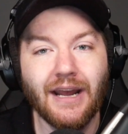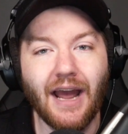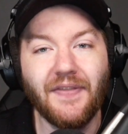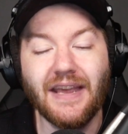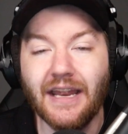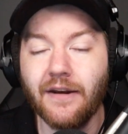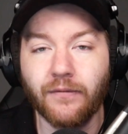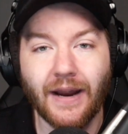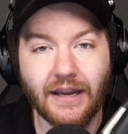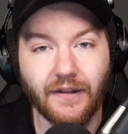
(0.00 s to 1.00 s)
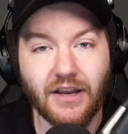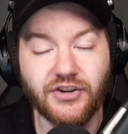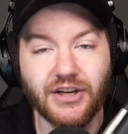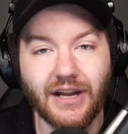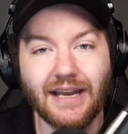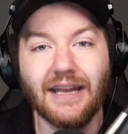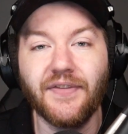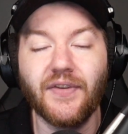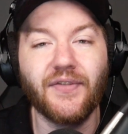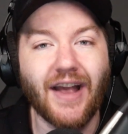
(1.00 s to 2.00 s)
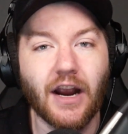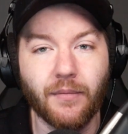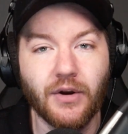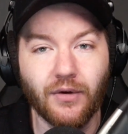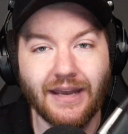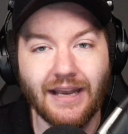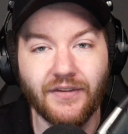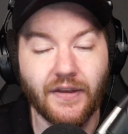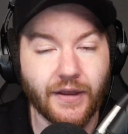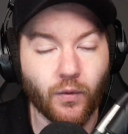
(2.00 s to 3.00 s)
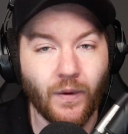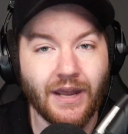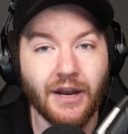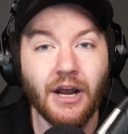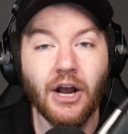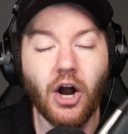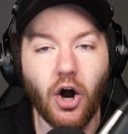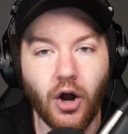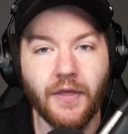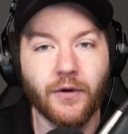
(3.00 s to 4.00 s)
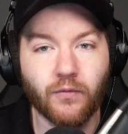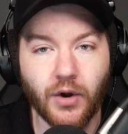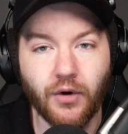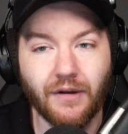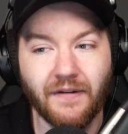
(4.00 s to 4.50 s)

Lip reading: at the end of regulation against the Sacramento Kings in their win on the road.